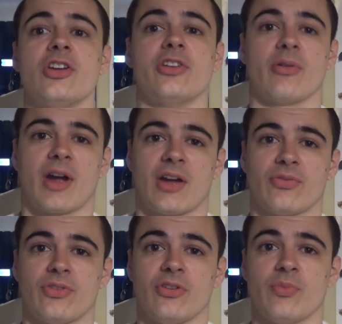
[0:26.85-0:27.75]
You don't
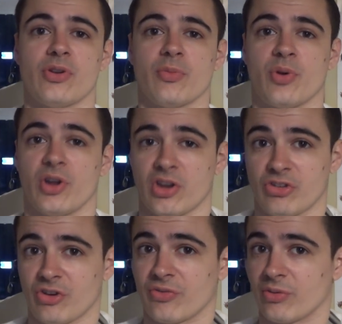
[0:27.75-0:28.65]
have to, but you're putting
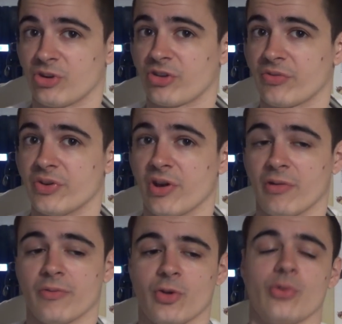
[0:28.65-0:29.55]
yourself at risk if you don't.